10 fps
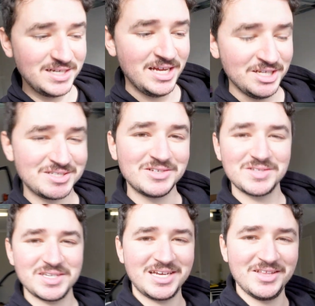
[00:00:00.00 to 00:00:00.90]
and as soon as
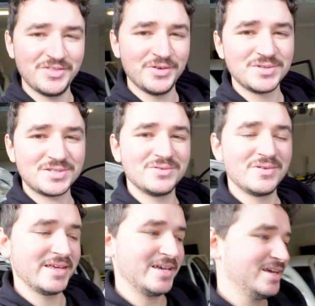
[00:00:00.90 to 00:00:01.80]
I get those two
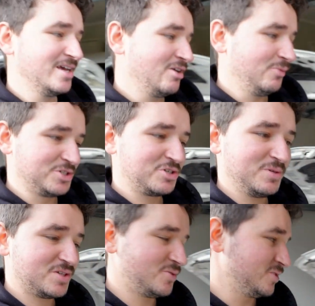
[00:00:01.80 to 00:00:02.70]
there, we should be
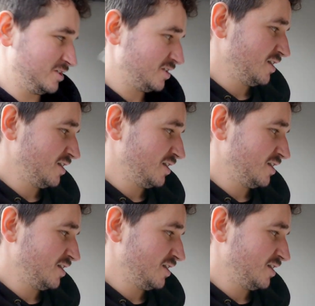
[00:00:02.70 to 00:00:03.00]
sorted.